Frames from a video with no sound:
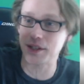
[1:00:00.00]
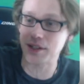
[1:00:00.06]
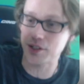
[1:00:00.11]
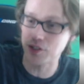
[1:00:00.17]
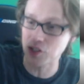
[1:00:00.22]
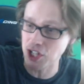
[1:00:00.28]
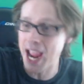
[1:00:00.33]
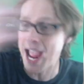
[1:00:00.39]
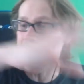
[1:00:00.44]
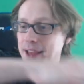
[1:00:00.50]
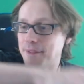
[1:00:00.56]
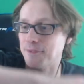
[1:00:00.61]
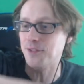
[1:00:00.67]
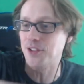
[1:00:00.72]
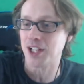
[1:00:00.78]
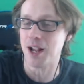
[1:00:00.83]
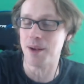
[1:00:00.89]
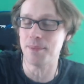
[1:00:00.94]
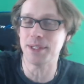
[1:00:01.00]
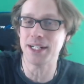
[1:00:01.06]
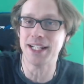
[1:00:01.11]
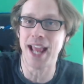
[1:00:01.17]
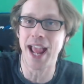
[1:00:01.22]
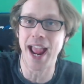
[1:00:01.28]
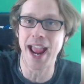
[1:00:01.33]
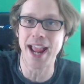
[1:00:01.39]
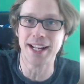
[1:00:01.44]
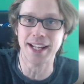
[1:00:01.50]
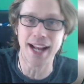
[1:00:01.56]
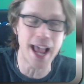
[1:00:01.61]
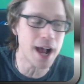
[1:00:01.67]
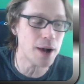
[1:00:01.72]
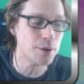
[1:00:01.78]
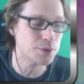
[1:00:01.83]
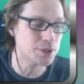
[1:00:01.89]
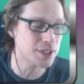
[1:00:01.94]
chat for coming and hanging
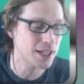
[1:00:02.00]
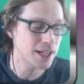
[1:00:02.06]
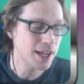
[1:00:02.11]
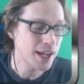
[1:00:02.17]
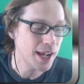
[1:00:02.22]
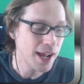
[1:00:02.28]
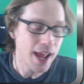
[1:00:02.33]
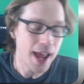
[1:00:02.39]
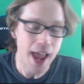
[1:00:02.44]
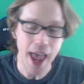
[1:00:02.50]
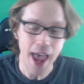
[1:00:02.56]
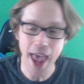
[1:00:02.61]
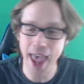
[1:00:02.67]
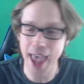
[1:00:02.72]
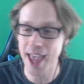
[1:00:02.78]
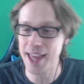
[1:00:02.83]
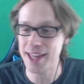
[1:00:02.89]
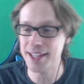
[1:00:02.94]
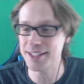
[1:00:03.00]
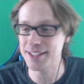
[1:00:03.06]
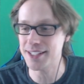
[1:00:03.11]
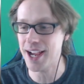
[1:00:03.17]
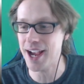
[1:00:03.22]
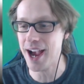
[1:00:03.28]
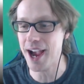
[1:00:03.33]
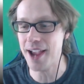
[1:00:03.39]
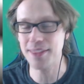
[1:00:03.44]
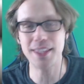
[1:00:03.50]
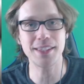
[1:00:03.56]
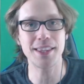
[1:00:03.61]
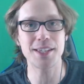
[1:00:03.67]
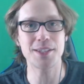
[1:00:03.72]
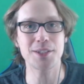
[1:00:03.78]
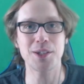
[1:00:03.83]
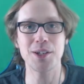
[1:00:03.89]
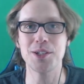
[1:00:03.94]
out. And I think
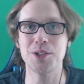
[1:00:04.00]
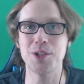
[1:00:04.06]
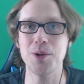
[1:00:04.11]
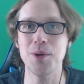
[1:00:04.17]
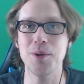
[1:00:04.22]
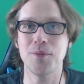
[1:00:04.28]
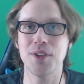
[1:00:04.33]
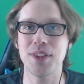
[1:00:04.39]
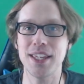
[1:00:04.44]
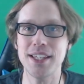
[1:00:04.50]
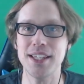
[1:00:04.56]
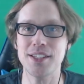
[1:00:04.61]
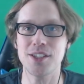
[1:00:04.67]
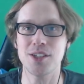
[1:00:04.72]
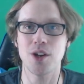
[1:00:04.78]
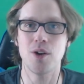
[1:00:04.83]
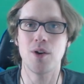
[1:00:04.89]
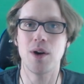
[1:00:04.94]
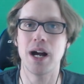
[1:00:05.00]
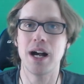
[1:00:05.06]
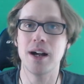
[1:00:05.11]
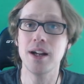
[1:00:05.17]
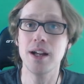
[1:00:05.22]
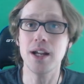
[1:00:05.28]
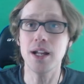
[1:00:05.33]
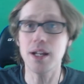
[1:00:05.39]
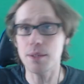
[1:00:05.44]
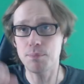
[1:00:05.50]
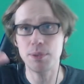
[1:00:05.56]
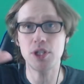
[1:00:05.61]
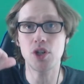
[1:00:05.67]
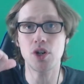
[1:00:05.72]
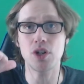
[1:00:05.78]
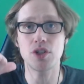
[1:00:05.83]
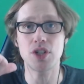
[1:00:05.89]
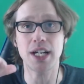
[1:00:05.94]
that's going to do it for this. So be
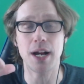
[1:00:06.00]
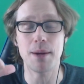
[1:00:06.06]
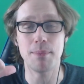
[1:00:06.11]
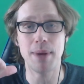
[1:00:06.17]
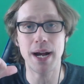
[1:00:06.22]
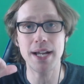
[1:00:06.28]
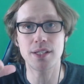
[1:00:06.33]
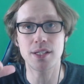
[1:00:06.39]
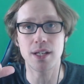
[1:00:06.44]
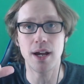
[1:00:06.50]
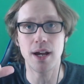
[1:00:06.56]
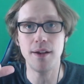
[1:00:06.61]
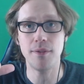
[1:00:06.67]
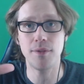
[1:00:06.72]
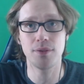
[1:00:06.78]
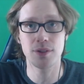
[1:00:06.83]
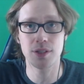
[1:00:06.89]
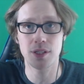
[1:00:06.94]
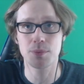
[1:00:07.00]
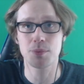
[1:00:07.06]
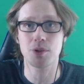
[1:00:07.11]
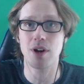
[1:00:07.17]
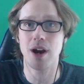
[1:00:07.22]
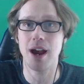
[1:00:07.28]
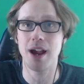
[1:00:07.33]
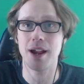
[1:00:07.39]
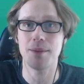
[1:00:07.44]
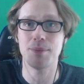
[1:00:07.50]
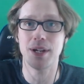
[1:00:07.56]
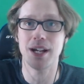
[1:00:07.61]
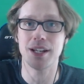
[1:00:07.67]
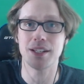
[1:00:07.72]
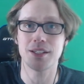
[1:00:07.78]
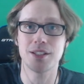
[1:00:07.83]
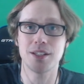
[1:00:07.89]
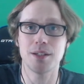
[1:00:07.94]
sure to check out my stuff. Subscribe
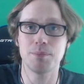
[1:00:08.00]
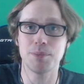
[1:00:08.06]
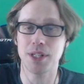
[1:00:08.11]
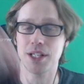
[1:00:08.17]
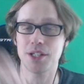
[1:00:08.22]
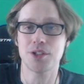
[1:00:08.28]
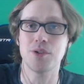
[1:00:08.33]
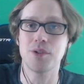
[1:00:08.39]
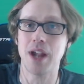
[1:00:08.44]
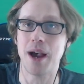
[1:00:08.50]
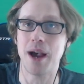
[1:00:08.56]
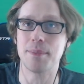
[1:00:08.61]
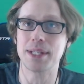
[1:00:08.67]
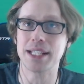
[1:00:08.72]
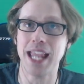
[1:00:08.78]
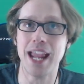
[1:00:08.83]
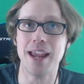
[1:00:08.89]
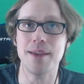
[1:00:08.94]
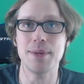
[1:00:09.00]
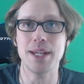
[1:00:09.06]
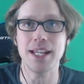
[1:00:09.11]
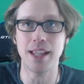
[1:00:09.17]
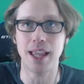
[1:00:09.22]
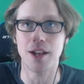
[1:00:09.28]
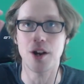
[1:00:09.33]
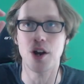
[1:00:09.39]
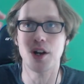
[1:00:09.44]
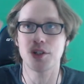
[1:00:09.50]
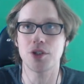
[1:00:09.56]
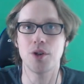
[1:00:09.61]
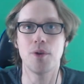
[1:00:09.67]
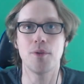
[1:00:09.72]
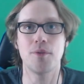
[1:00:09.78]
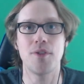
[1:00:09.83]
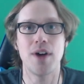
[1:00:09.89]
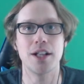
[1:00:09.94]
to Plus 2 Comedy Gaming. And
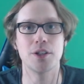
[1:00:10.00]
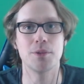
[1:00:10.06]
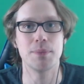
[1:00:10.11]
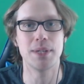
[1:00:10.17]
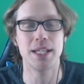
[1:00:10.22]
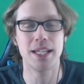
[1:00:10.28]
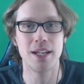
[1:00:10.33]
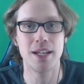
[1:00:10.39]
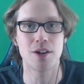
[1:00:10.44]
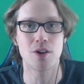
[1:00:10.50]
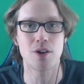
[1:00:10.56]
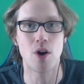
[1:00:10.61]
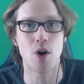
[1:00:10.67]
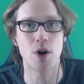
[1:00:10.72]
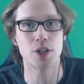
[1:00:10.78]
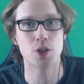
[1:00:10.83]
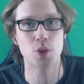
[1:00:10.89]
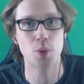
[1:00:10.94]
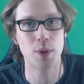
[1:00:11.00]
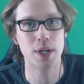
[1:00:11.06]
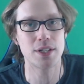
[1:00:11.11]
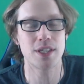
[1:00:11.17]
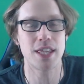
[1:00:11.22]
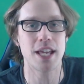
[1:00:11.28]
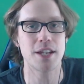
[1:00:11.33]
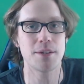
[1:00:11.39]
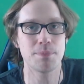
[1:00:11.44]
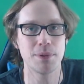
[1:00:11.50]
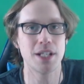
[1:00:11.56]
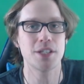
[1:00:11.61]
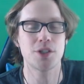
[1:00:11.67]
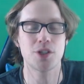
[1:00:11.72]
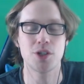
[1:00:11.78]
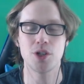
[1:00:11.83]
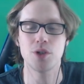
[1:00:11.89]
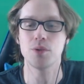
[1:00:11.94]
also follow me here on Twitch. That's
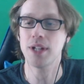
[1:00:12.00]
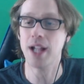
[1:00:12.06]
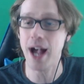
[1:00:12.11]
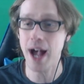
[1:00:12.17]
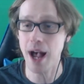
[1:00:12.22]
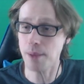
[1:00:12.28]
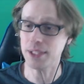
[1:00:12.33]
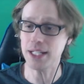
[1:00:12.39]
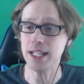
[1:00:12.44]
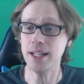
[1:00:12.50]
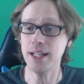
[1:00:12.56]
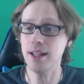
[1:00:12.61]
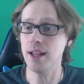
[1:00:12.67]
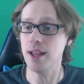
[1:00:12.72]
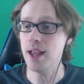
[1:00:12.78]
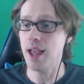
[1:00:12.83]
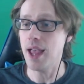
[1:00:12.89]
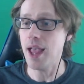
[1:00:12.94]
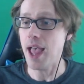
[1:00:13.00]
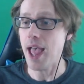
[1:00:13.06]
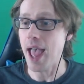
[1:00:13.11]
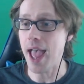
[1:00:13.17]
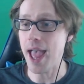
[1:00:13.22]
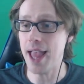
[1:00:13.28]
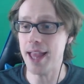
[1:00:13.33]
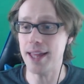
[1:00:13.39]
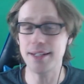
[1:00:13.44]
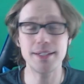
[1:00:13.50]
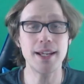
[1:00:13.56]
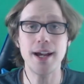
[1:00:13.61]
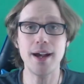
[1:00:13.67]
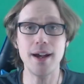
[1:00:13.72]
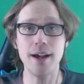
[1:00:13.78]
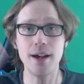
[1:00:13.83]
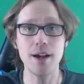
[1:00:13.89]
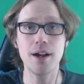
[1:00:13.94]
Plus 2 Comedy. And
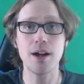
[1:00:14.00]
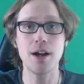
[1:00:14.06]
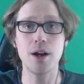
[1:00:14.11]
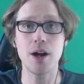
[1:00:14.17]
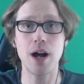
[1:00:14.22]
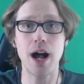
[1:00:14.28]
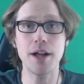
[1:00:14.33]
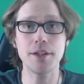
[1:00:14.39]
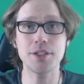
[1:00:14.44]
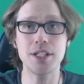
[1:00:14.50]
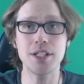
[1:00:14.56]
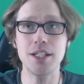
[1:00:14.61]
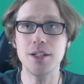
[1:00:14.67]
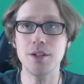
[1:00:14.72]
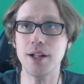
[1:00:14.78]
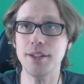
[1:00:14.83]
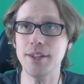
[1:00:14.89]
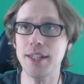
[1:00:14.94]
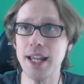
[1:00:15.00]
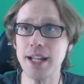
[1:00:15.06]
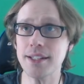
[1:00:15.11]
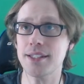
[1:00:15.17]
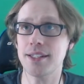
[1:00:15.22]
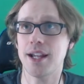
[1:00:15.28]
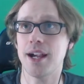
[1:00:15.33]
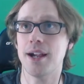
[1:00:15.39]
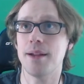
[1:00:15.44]
I'll see you all next time.